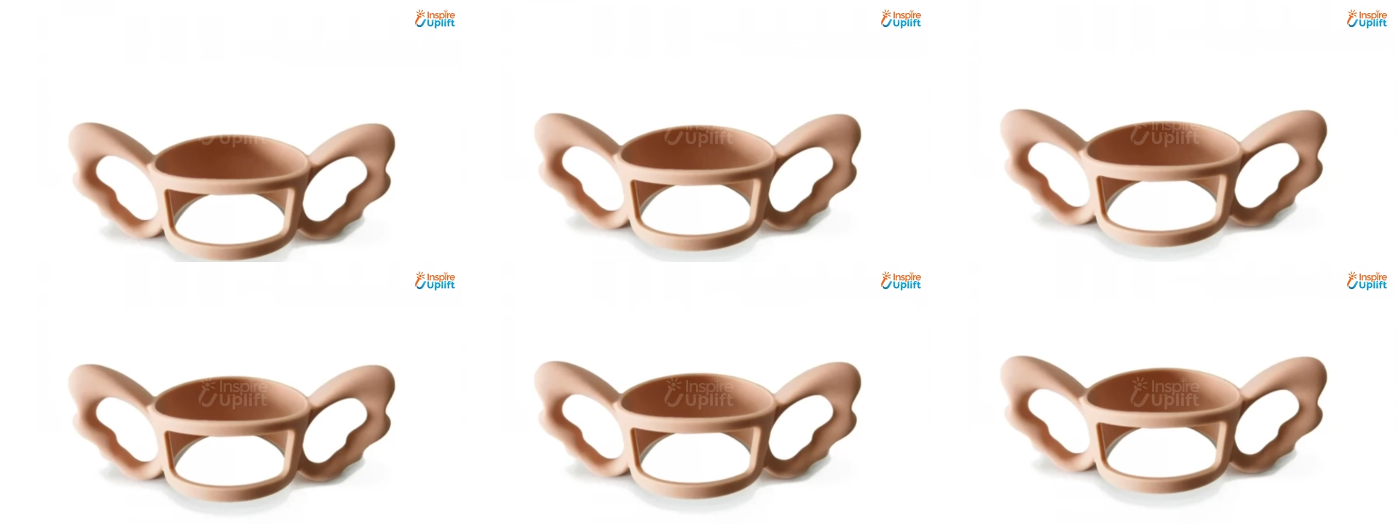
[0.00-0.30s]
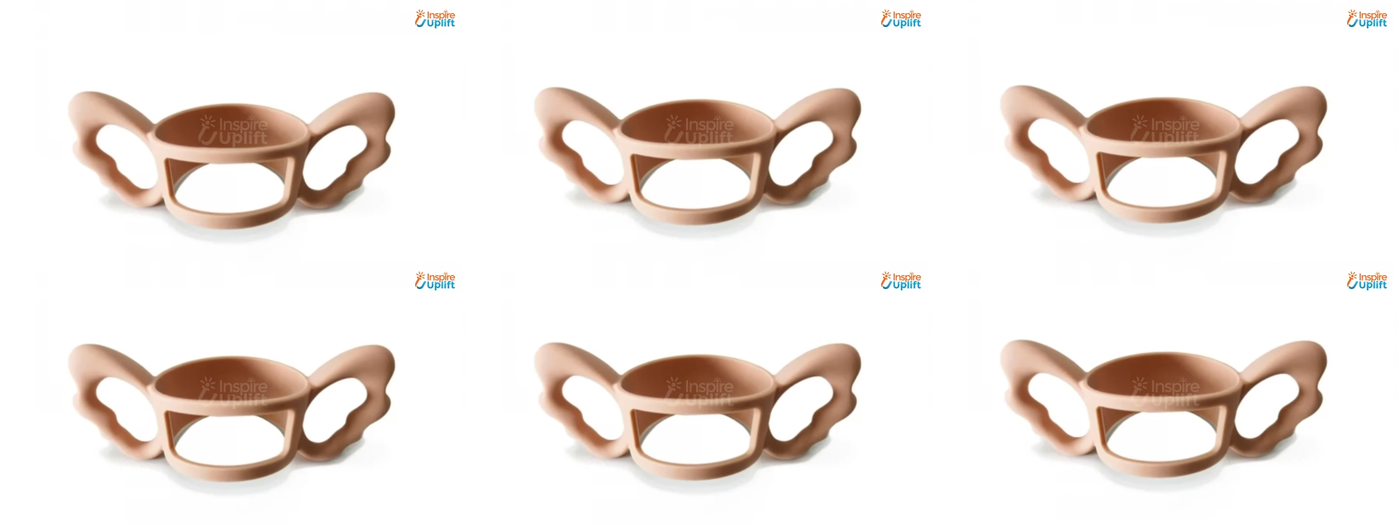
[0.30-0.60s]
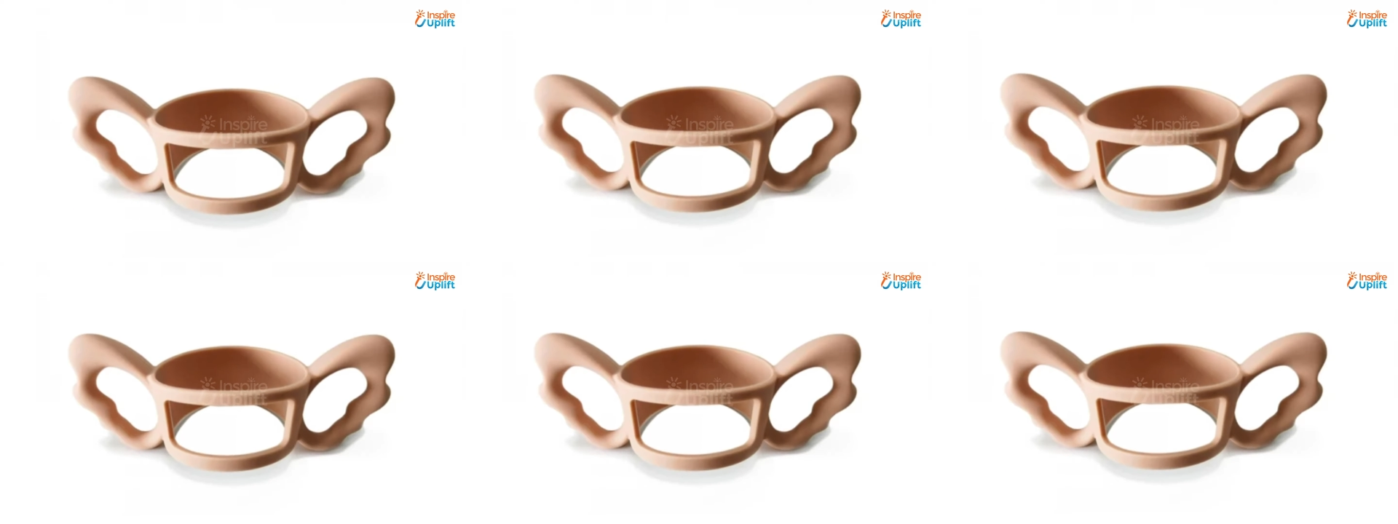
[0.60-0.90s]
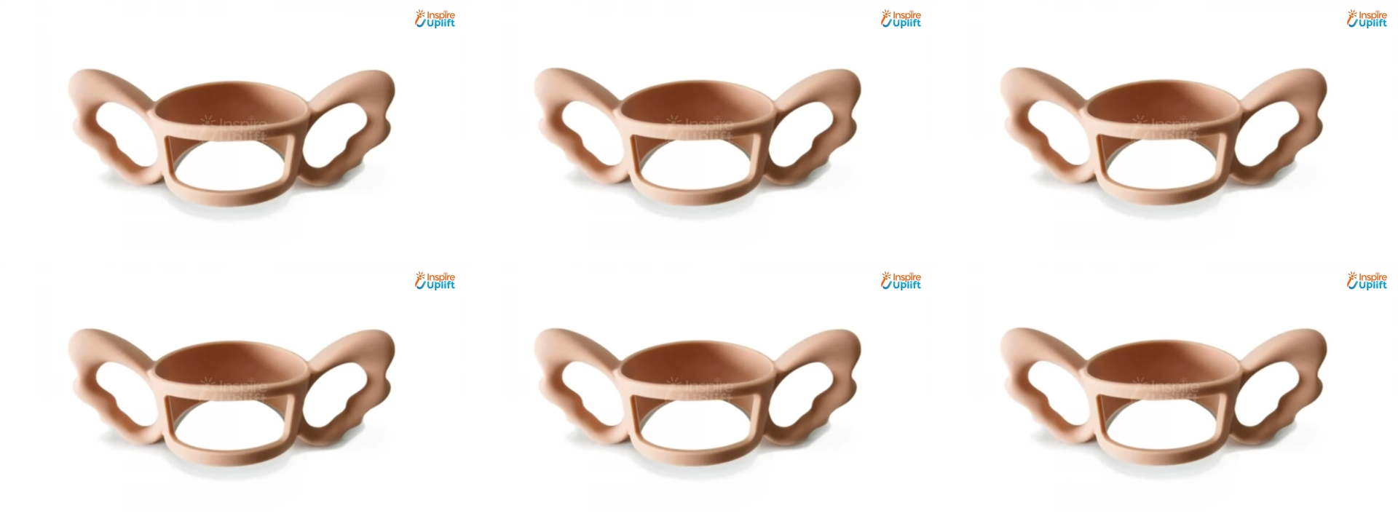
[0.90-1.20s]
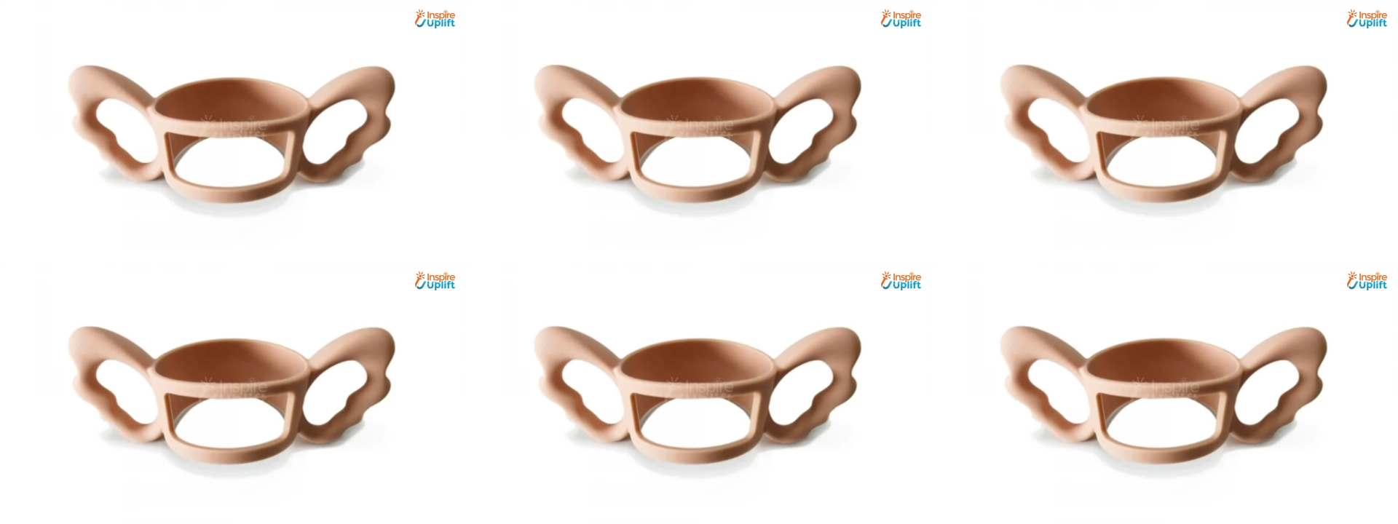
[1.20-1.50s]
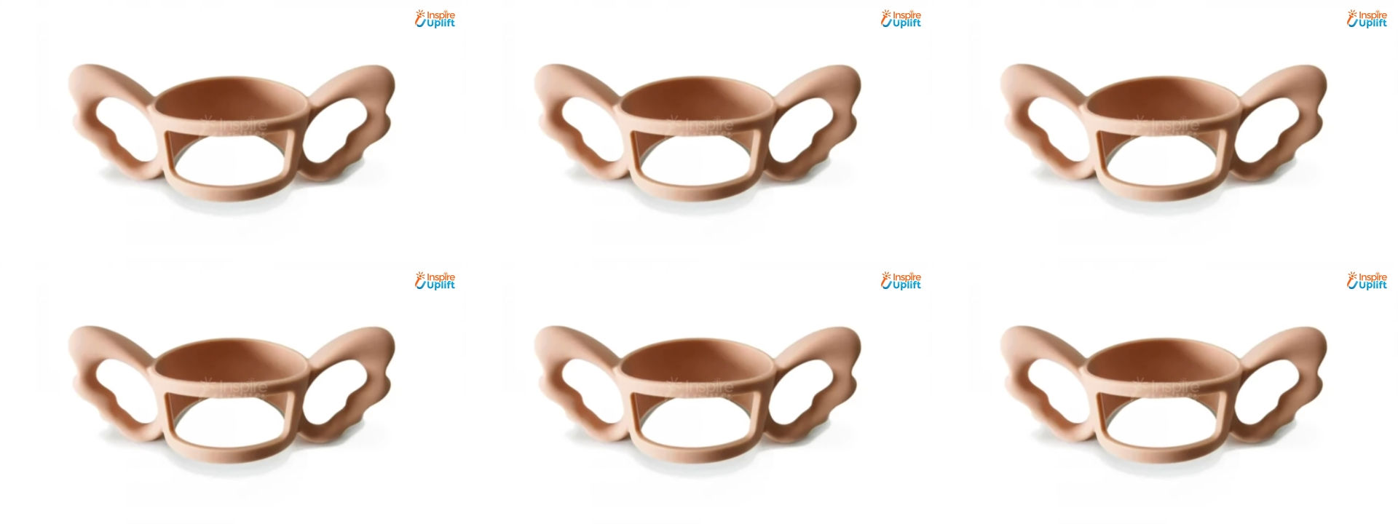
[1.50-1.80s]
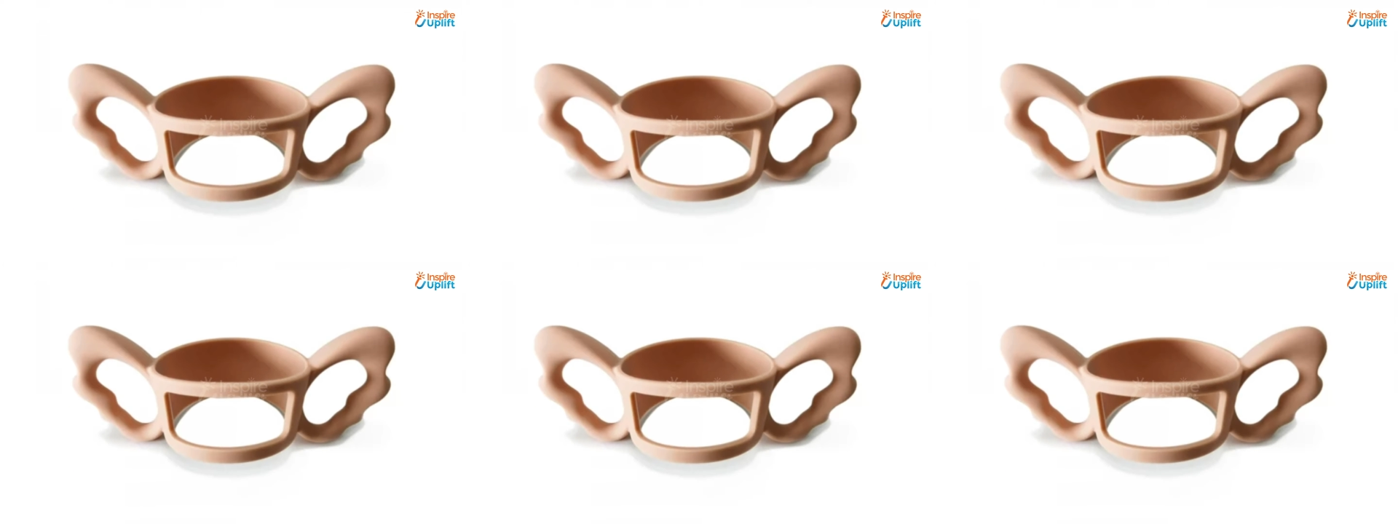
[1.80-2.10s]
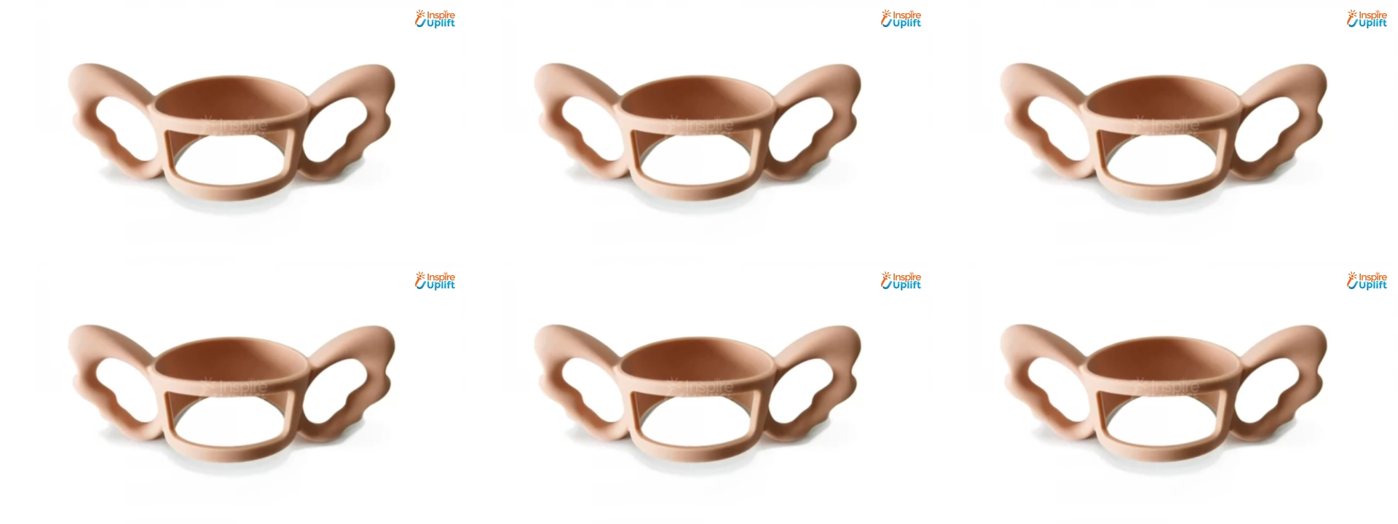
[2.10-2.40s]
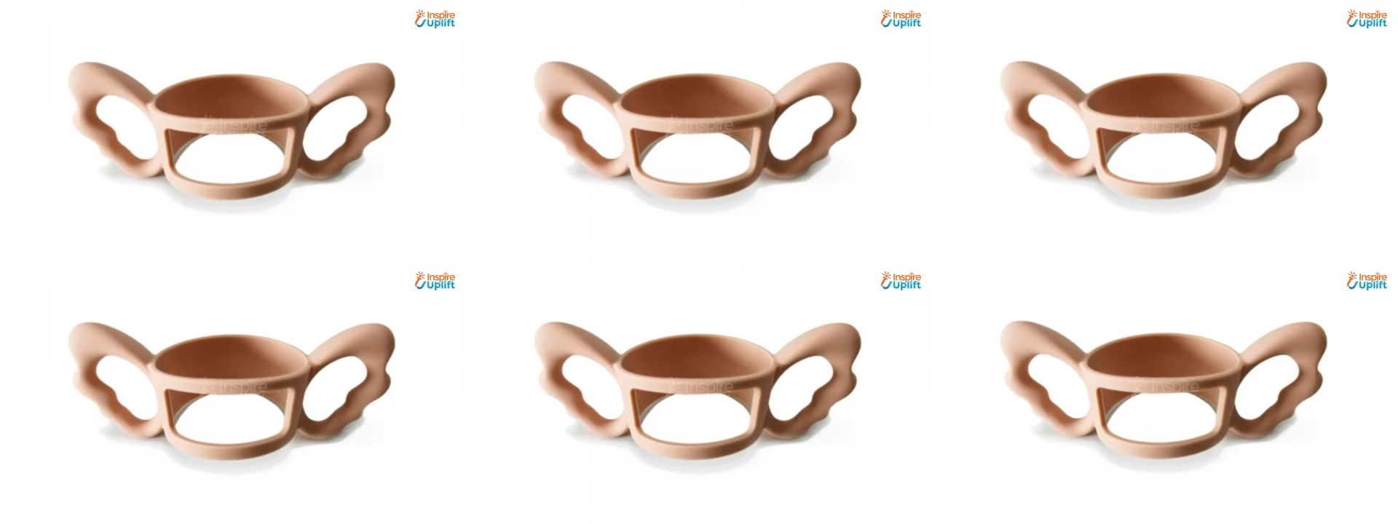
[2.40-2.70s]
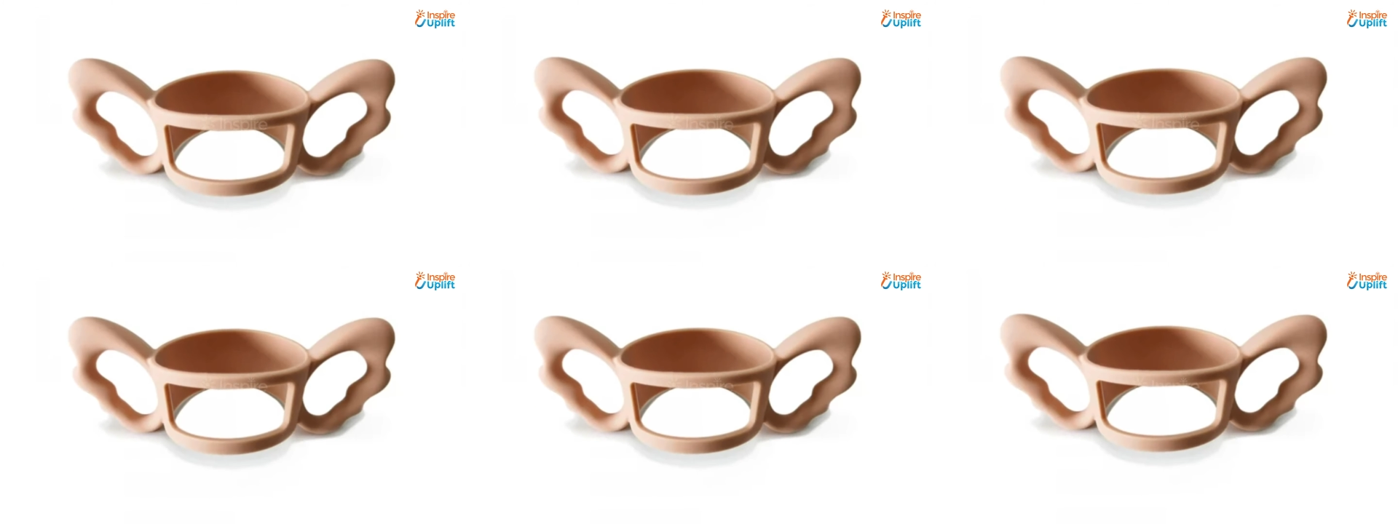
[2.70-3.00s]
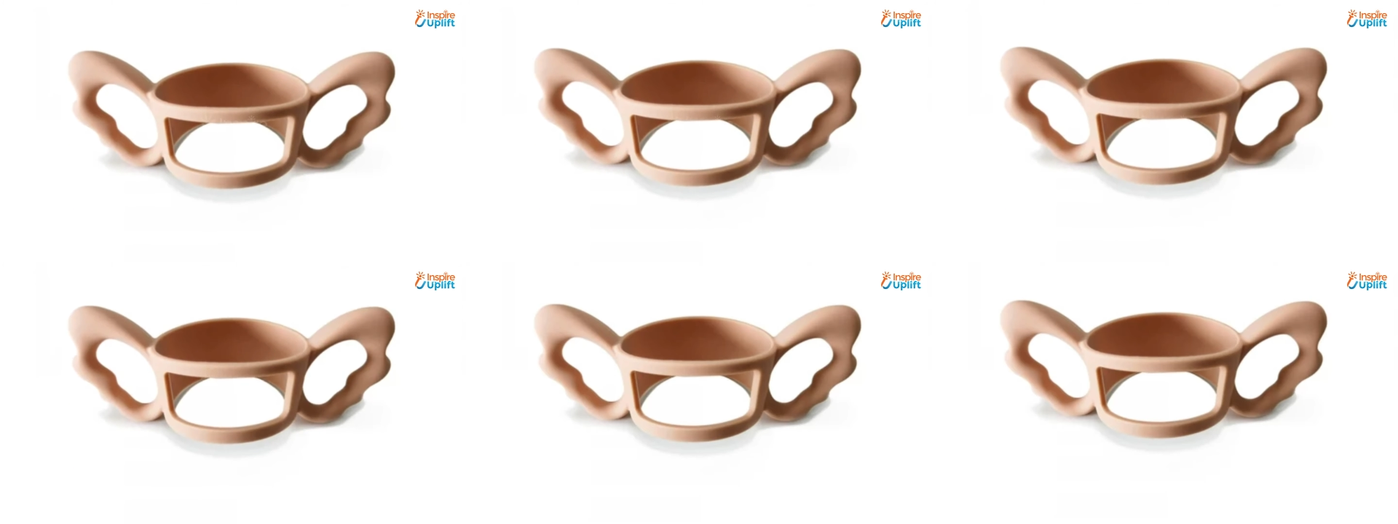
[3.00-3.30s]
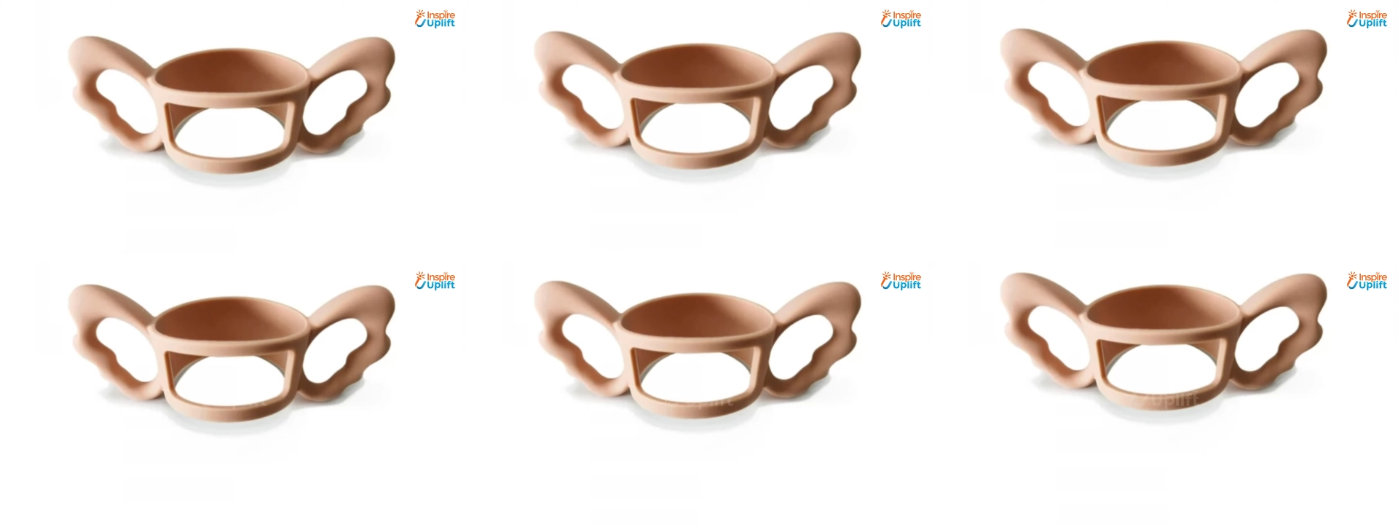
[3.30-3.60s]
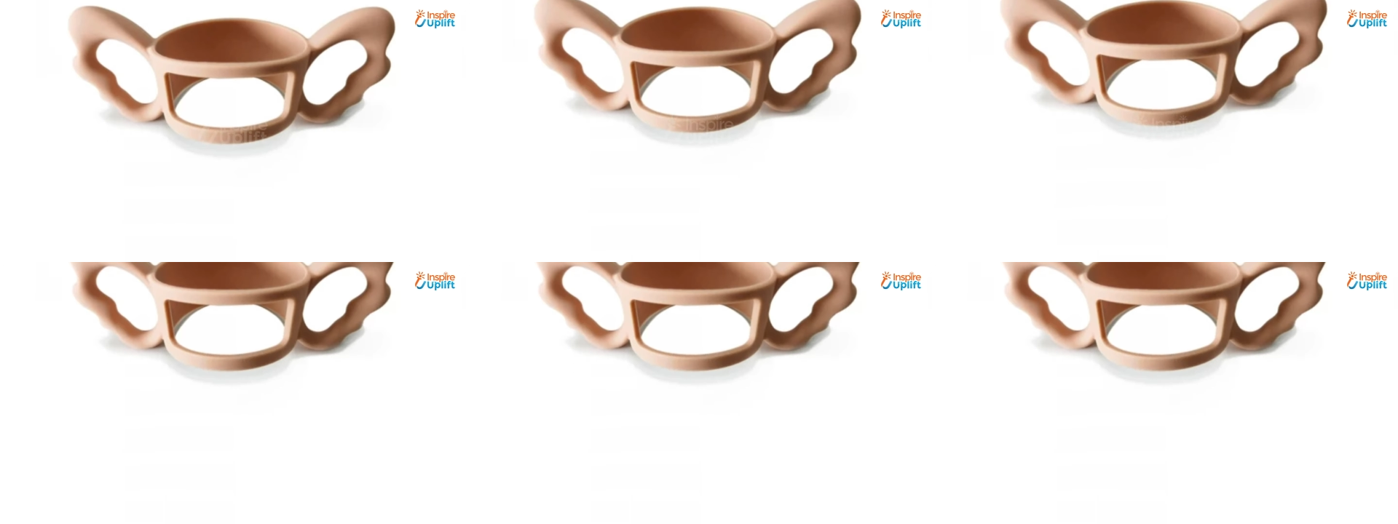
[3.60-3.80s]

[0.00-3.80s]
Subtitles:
[unreadable: no face in view]